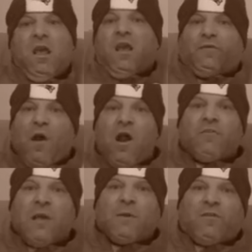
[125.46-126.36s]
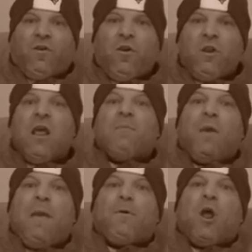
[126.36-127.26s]
As far as I'm concerned,
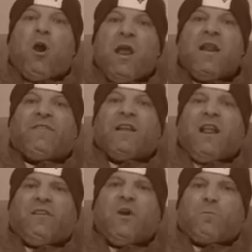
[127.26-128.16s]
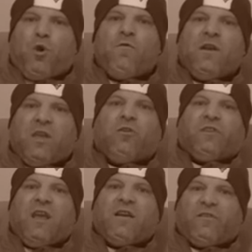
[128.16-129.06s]
people are innocent until proven
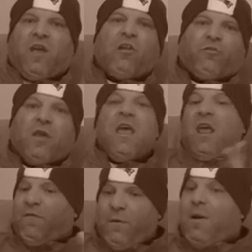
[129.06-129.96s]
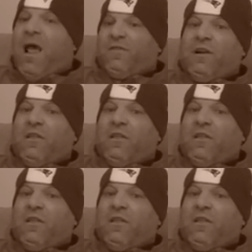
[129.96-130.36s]
guilty in this country. And from what I see in